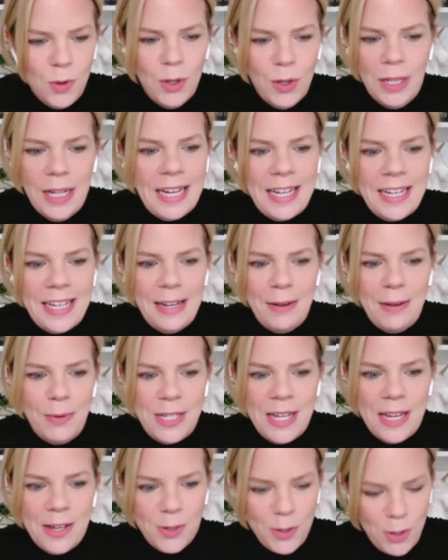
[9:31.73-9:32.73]
like it
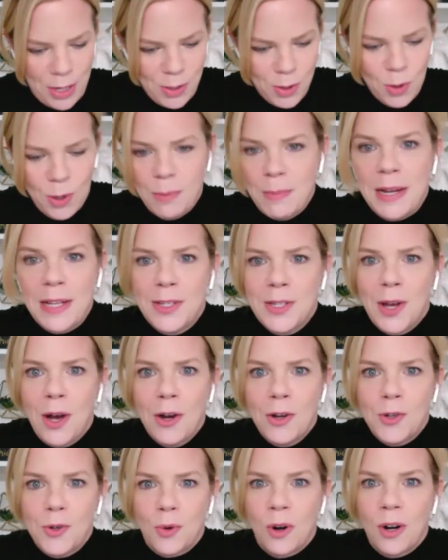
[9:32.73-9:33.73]
was yesterday doing my
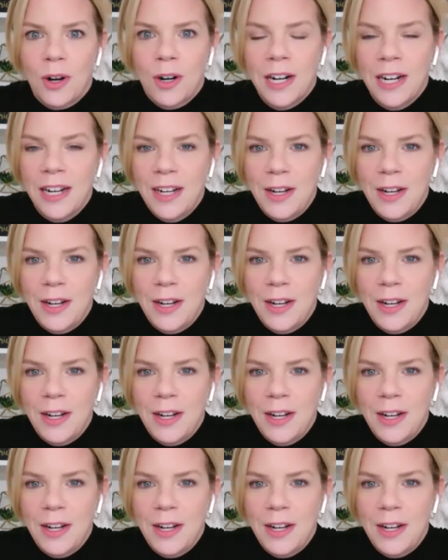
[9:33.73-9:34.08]
sock drawer